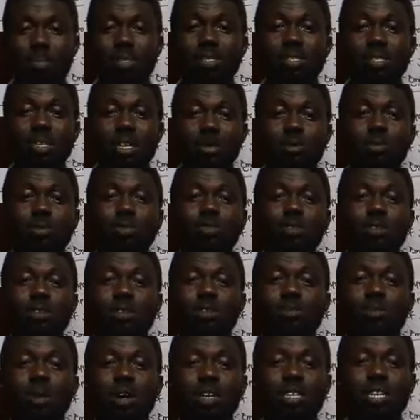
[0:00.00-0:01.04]
basically, we're
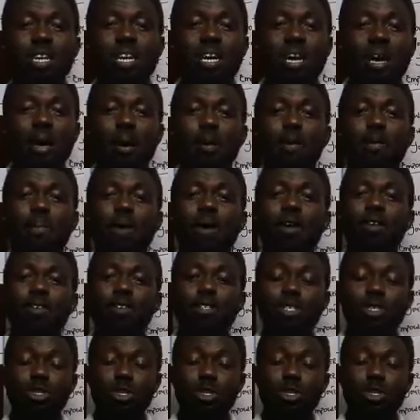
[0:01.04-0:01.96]
talking about empowering